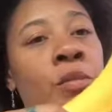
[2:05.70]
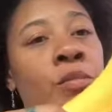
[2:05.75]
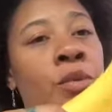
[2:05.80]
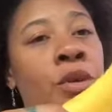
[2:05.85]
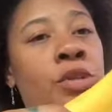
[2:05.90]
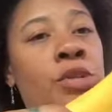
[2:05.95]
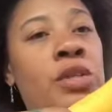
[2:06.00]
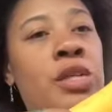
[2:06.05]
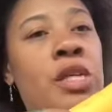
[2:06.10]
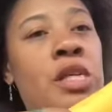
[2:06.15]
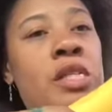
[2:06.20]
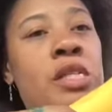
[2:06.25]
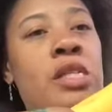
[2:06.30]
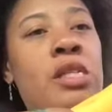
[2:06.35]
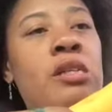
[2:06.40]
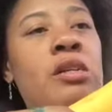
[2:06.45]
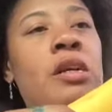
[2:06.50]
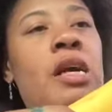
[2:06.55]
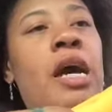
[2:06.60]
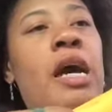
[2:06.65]
But you see, it
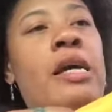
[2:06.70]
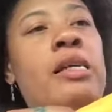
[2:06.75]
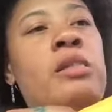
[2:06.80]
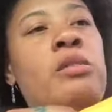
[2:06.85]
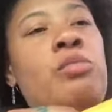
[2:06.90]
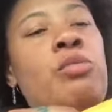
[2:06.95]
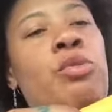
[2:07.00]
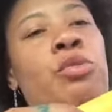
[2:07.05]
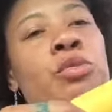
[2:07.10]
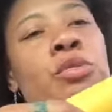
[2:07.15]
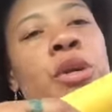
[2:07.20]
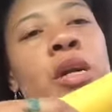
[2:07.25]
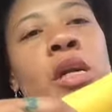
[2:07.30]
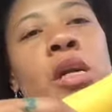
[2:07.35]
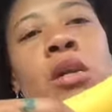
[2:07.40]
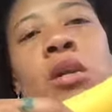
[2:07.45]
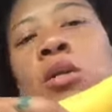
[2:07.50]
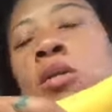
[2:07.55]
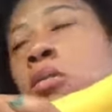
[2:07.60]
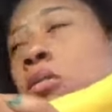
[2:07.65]
still got some
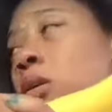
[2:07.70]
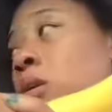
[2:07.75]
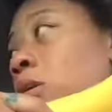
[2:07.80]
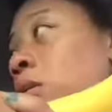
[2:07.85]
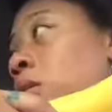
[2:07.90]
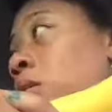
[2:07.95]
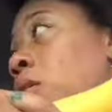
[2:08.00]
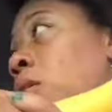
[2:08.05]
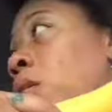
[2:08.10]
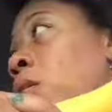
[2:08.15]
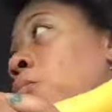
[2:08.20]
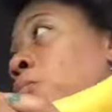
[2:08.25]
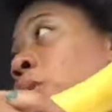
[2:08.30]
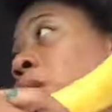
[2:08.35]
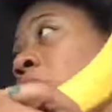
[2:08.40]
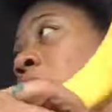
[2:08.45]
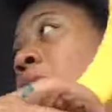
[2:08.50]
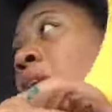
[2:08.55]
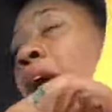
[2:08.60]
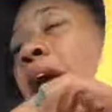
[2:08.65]
green on it. Yeah.
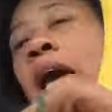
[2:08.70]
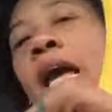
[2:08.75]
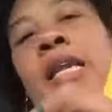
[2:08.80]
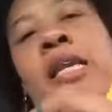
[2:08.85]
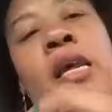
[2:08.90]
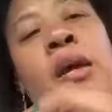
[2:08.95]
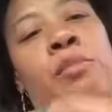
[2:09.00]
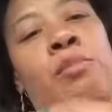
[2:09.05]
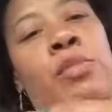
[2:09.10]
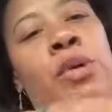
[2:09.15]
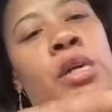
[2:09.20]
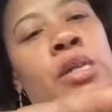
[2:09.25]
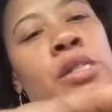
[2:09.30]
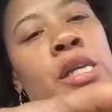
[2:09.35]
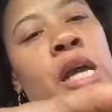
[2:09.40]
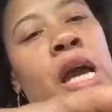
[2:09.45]
But it ain't got that much.